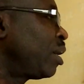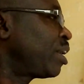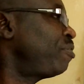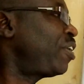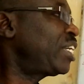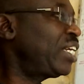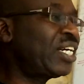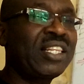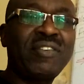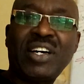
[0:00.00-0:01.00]
If I
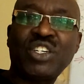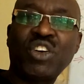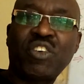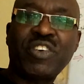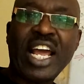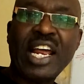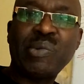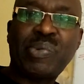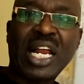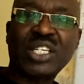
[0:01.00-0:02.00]
take the version of N
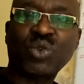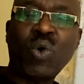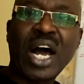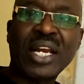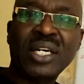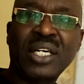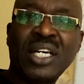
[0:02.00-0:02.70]
plus 1,